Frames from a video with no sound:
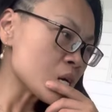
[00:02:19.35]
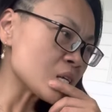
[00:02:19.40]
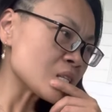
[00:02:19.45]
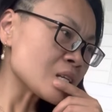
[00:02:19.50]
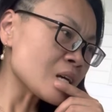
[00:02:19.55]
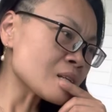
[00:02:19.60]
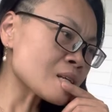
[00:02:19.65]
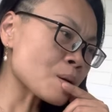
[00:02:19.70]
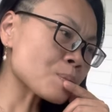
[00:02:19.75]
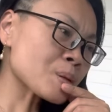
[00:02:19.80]

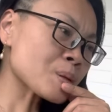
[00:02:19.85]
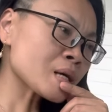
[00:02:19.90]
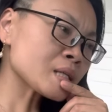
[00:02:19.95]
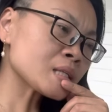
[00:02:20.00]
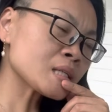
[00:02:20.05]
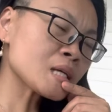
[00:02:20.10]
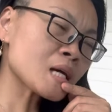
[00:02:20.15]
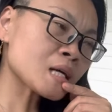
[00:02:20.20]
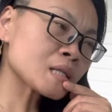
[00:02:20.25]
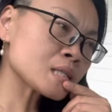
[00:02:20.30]
That time I
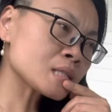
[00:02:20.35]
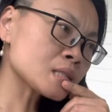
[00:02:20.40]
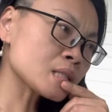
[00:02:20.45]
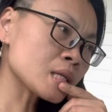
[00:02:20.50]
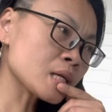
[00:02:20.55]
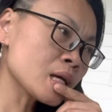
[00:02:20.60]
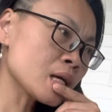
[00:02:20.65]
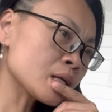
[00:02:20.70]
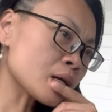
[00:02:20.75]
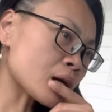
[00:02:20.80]
didn't
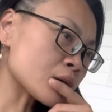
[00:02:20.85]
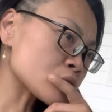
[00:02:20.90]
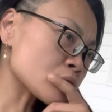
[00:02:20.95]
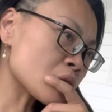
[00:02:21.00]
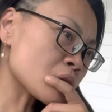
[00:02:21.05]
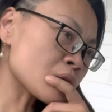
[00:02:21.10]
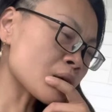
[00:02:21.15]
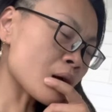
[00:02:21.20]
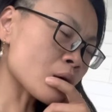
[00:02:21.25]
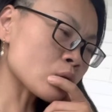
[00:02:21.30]
understand. I
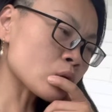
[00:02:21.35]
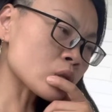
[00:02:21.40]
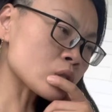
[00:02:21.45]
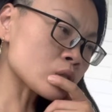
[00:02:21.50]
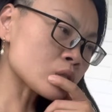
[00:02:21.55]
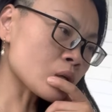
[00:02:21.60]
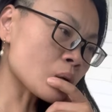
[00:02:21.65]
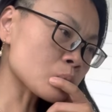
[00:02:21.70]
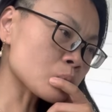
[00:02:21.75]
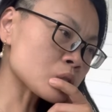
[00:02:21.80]
thought I
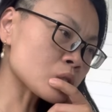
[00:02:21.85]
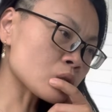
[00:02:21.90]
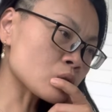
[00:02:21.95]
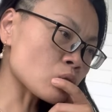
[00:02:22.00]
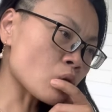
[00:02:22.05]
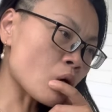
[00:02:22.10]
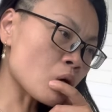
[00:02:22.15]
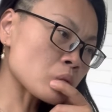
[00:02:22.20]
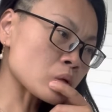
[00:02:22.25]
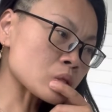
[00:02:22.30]
was something
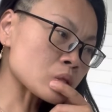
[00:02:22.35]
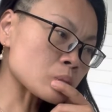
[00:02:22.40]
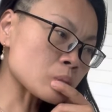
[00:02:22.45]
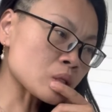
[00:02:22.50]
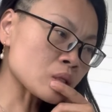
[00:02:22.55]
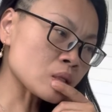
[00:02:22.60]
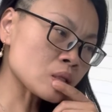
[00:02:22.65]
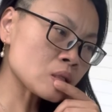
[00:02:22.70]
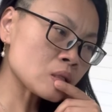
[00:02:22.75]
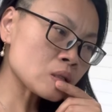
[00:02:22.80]
wrong with
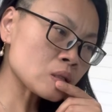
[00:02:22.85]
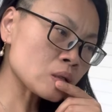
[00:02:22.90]
me,